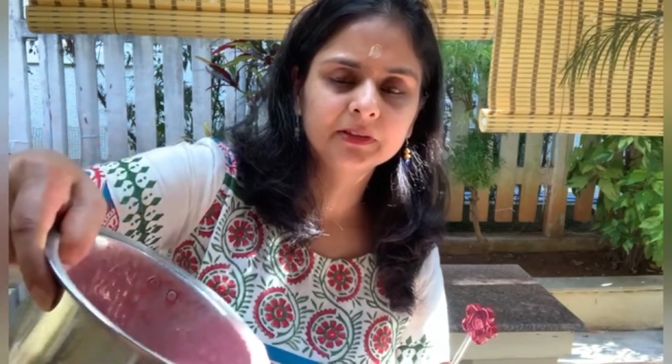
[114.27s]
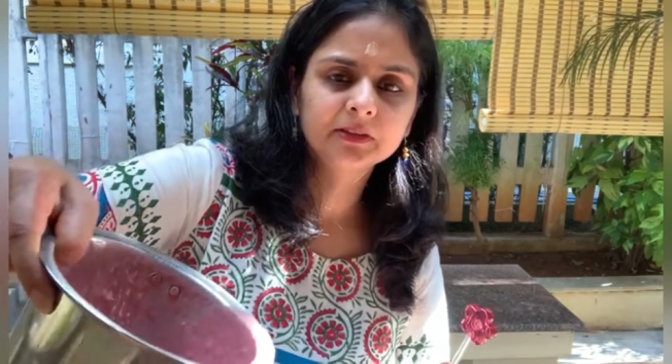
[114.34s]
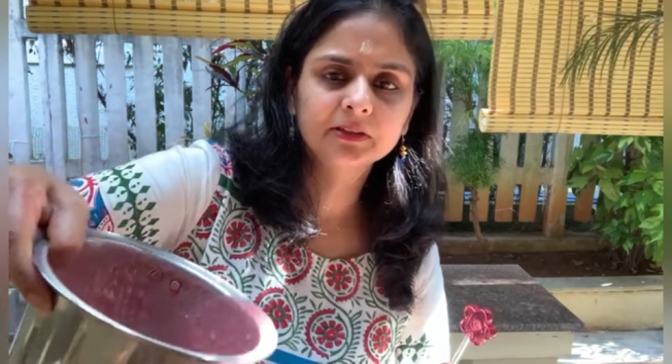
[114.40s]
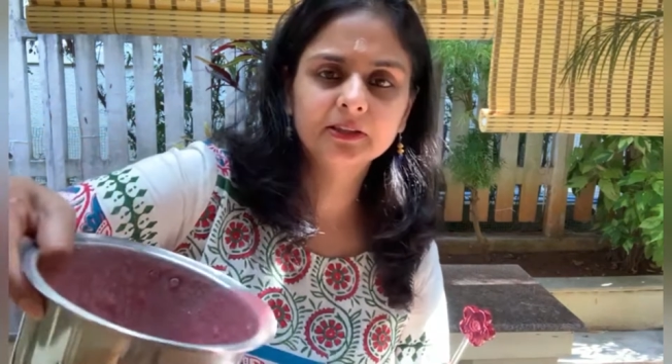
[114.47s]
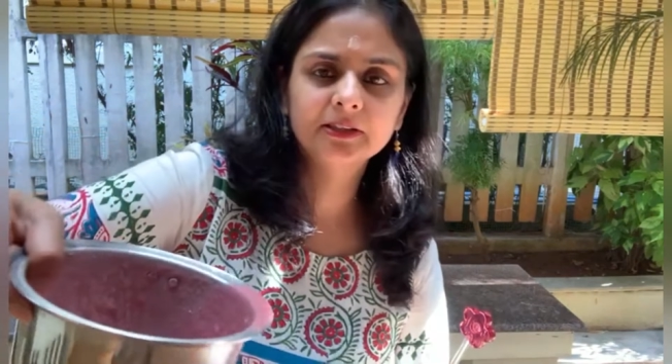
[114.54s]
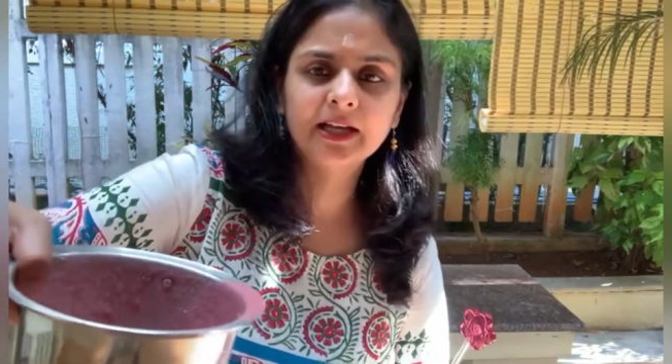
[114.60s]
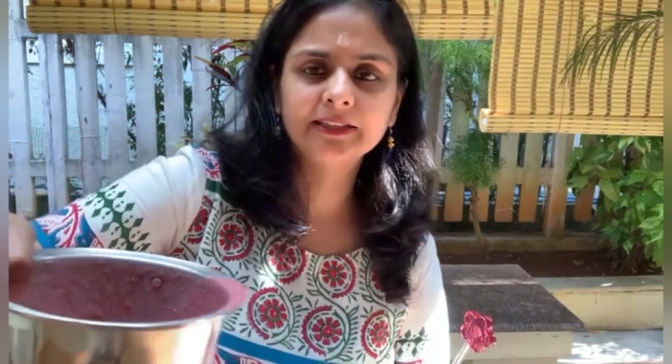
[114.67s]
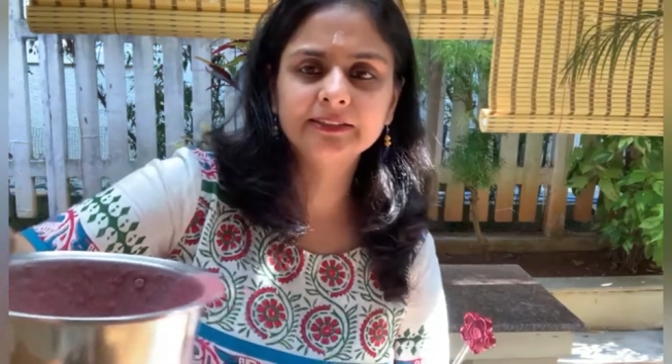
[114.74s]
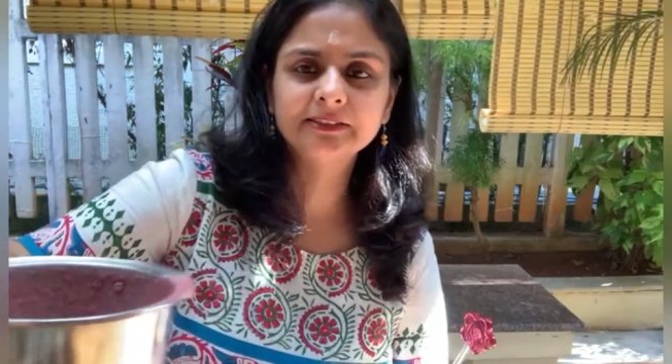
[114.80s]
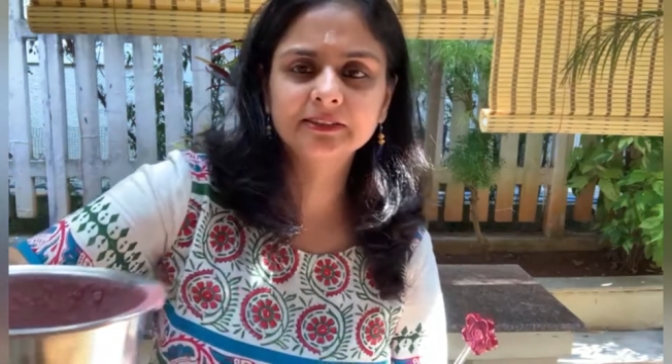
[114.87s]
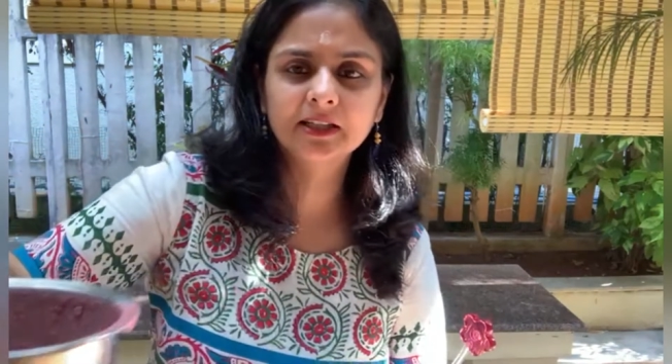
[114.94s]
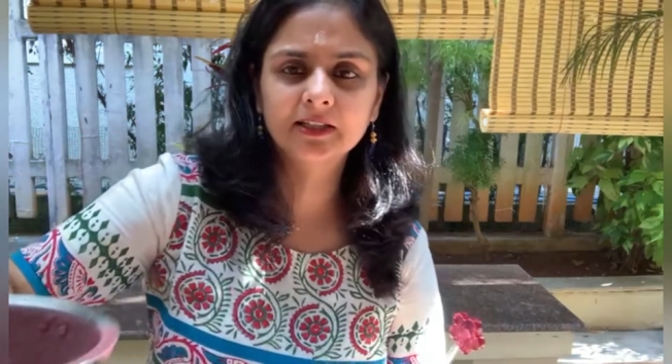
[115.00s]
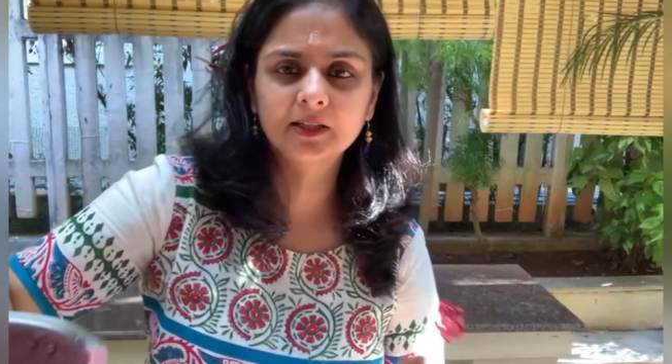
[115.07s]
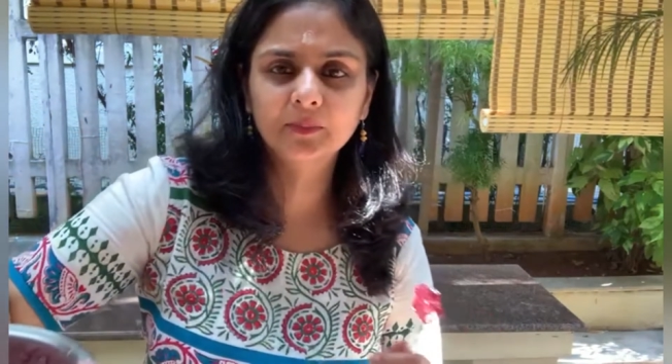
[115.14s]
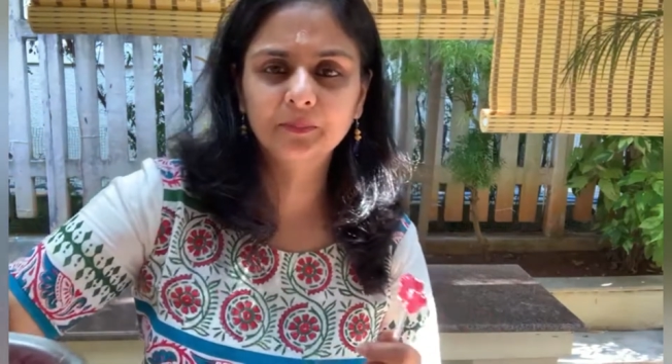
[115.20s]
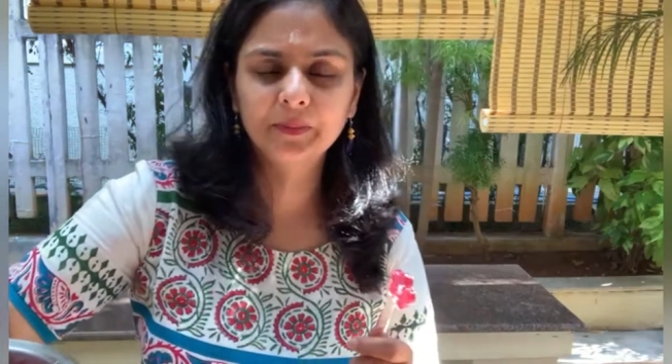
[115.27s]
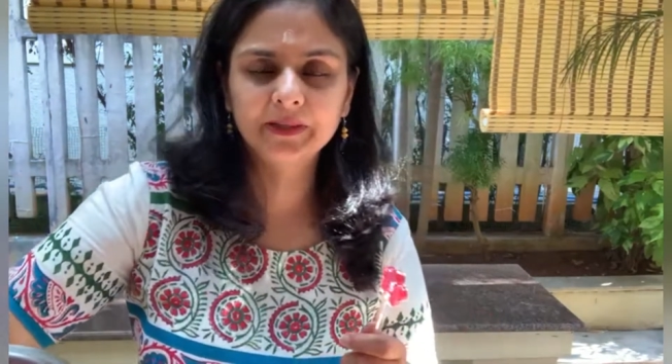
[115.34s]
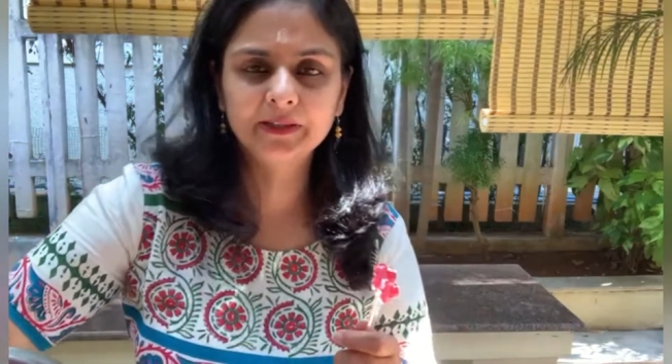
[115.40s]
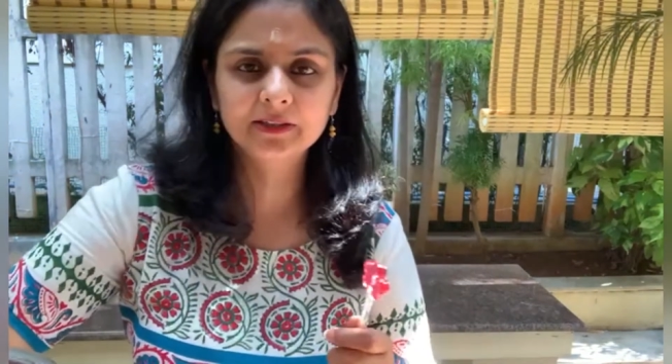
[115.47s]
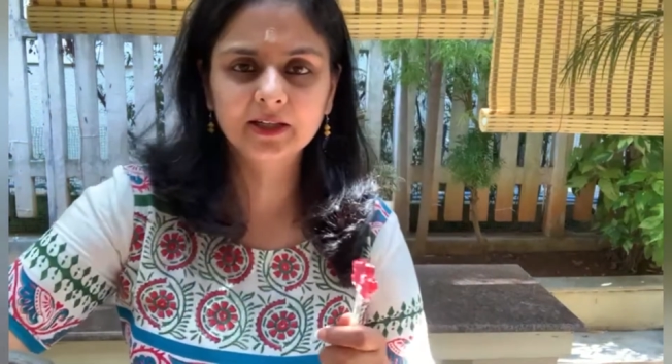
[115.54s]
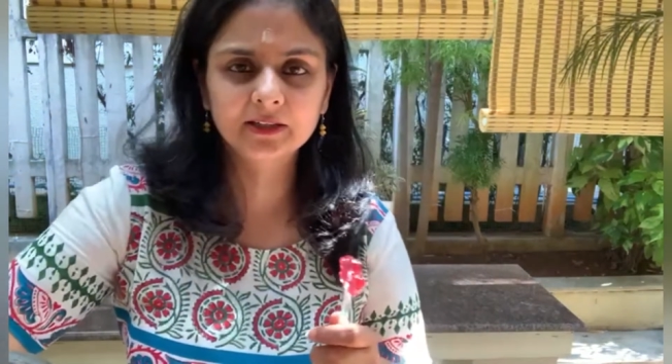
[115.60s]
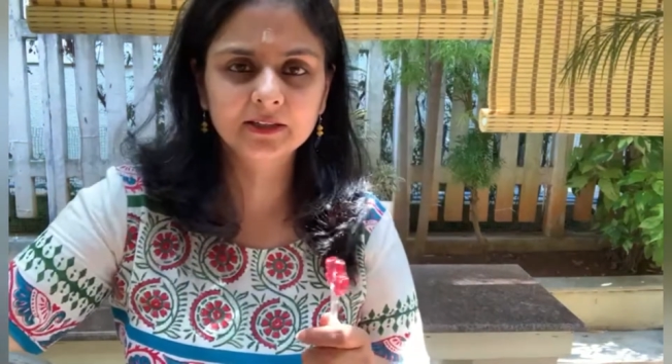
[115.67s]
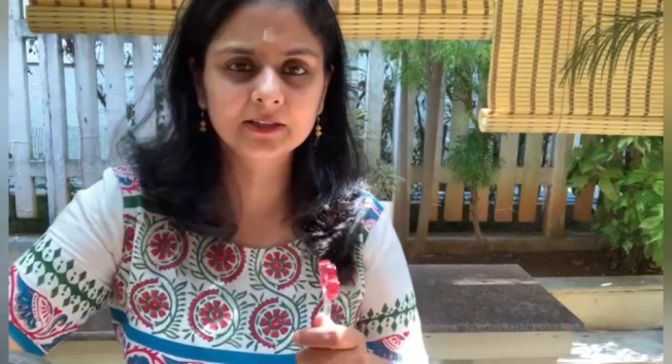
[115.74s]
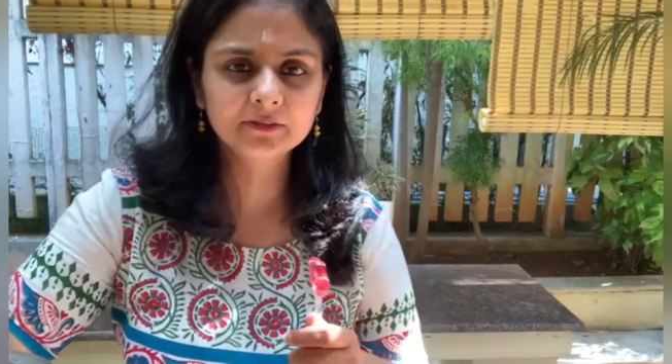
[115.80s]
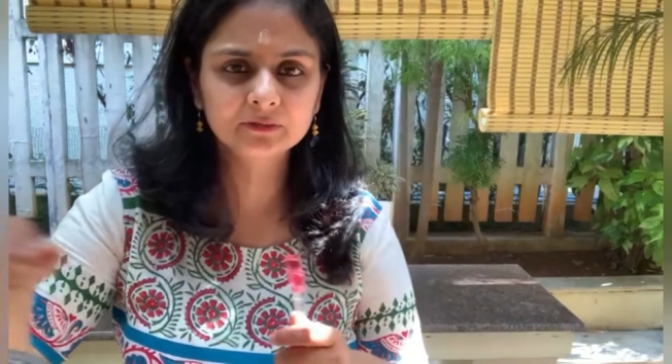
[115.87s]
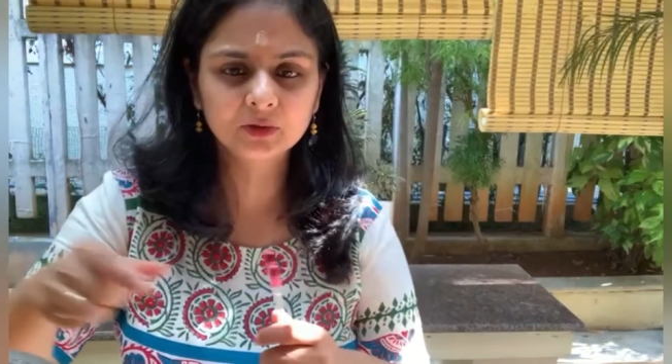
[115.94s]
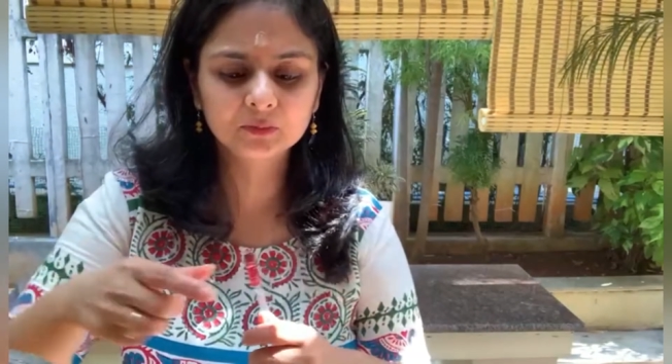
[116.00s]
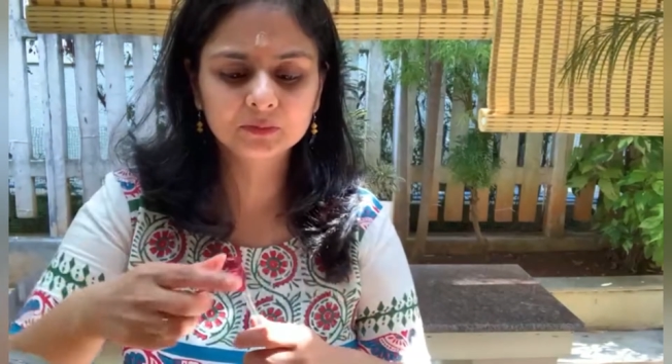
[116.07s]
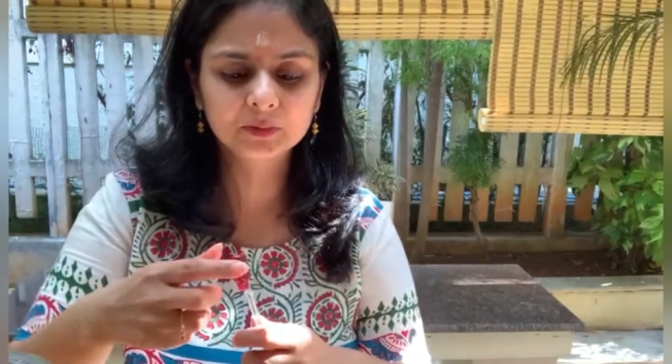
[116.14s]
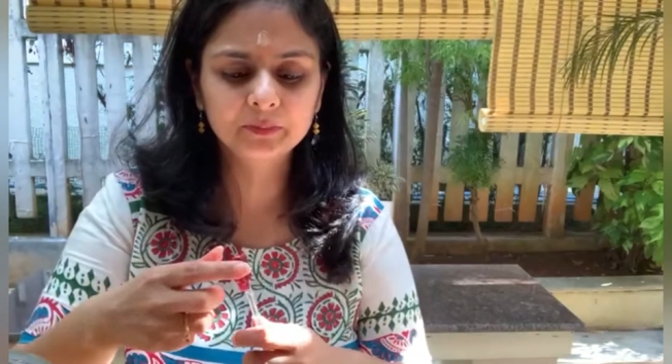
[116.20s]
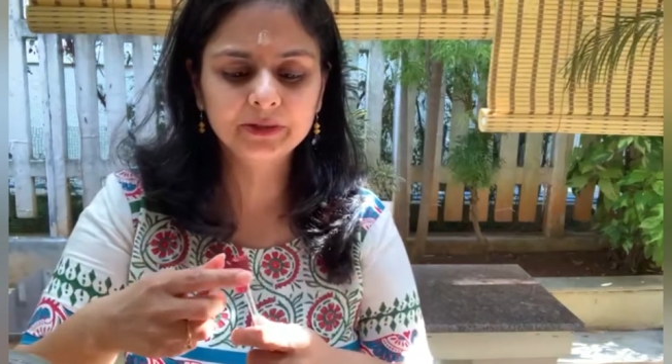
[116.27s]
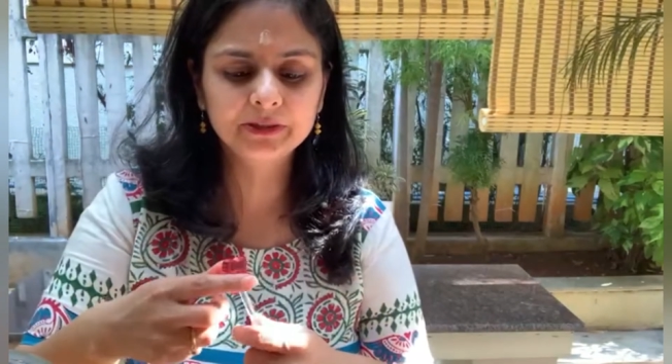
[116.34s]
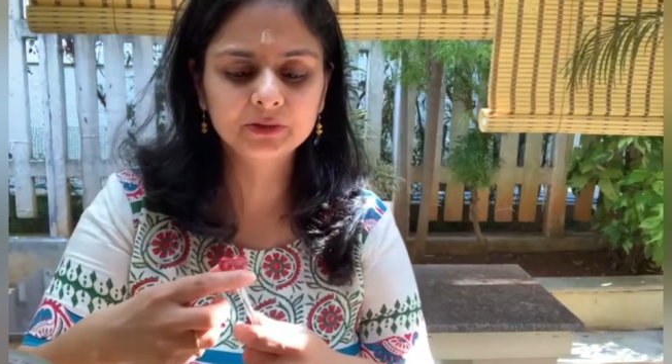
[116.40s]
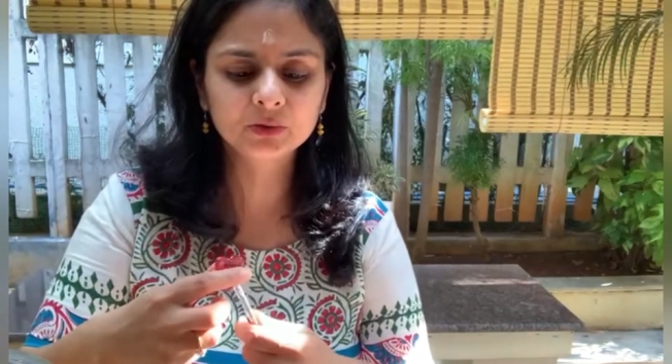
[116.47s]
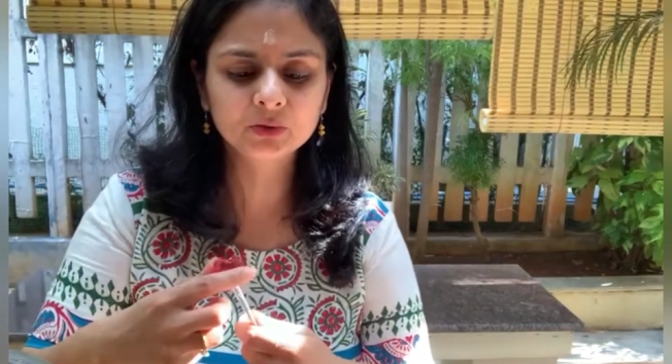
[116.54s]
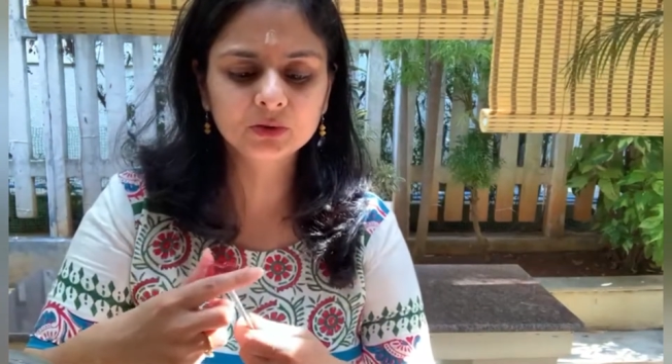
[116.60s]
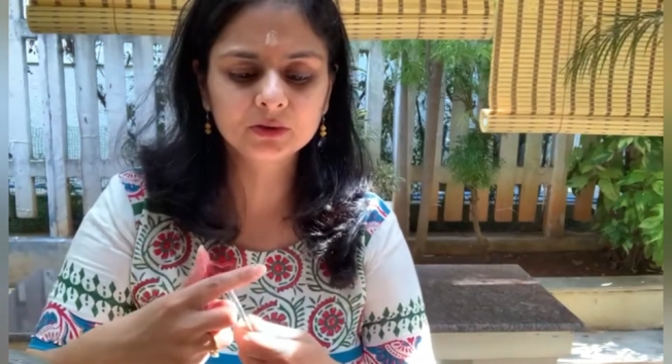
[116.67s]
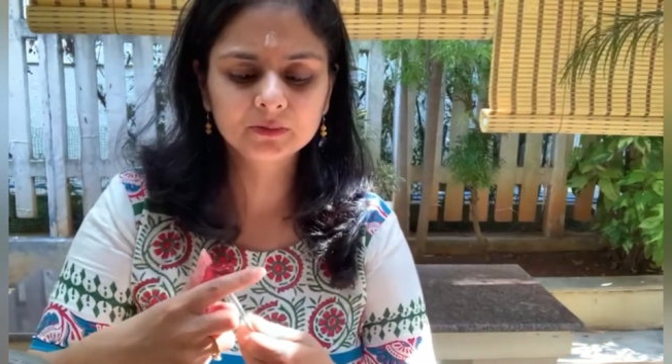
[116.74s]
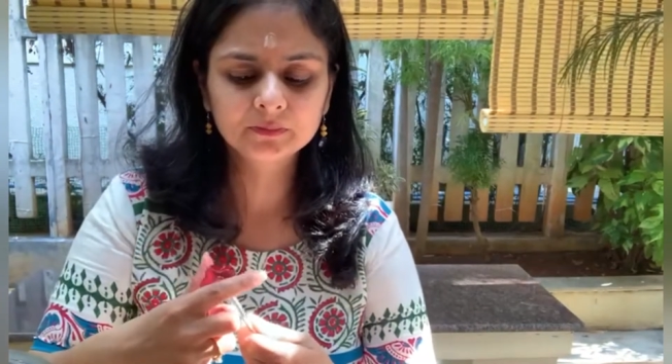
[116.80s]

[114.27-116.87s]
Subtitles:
the nice color, pink color from the beetroot.